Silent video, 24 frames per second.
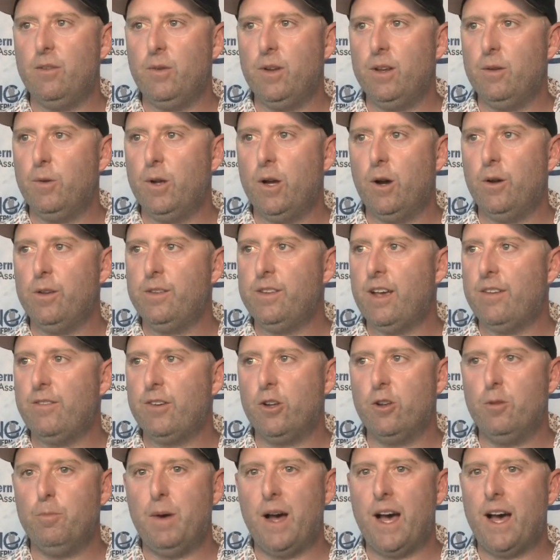and we, we always have a
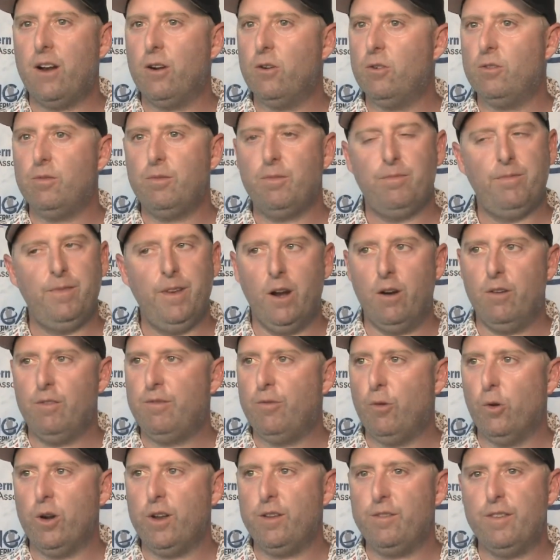good battle, you know,
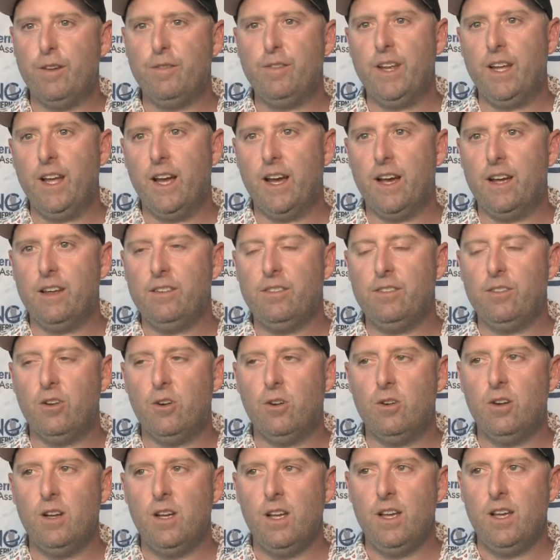40, 50 guys.
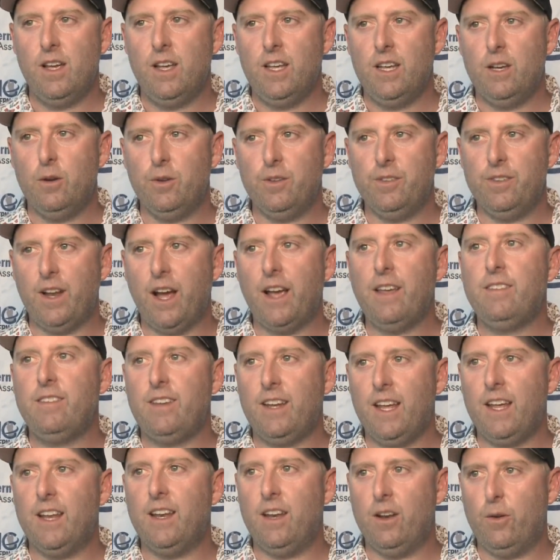So it was nice
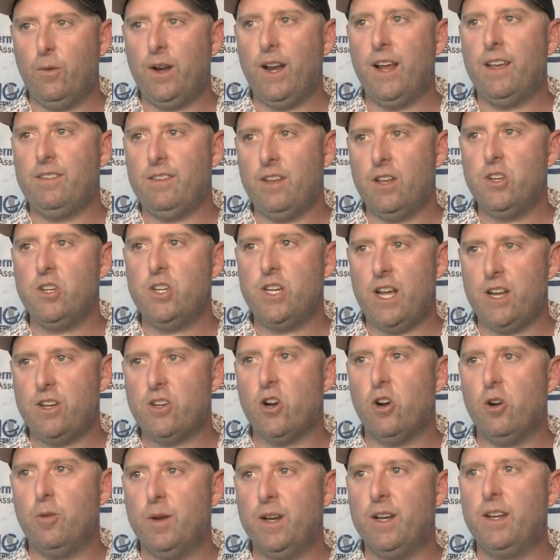to get into an SNGA
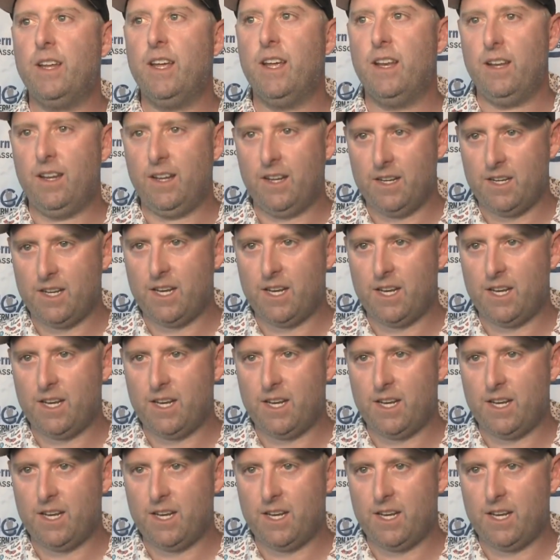tournament, get in